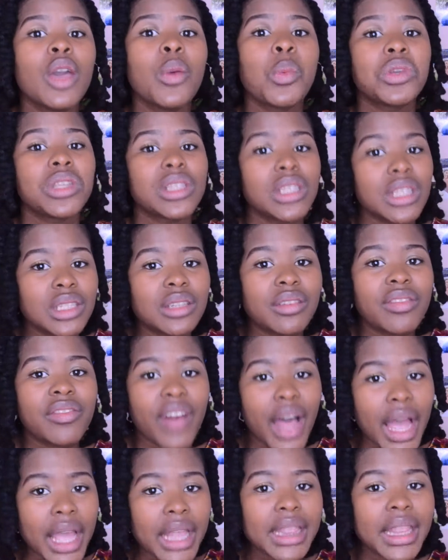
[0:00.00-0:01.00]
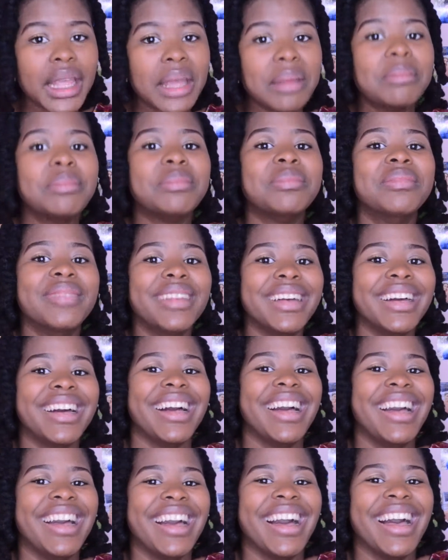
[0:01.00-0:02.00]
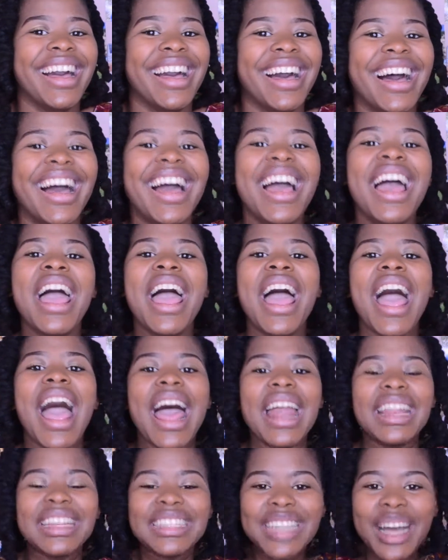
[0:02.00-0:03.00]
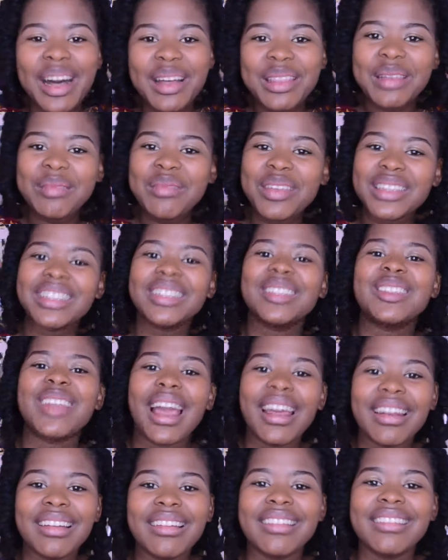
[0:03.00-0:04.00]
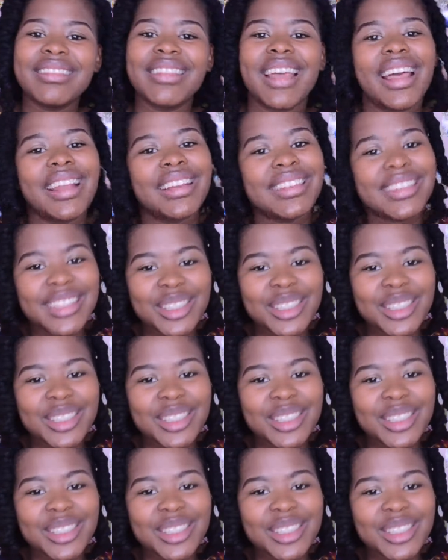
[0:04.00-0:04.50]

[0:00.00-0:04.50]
We just need to find them and tell them there's a channel that